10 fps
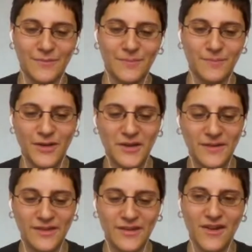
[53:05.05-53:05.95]
of
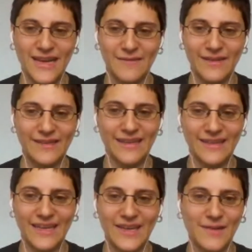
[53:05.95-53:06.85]
pro and con
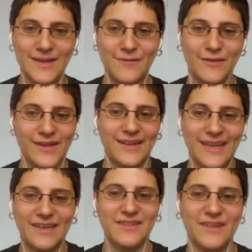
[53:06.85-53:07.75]
everything that you end up feeling
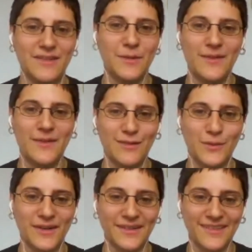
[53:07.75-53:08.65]
like you don't know which
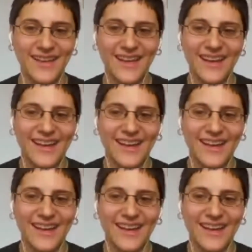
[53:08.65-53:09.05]
is worse.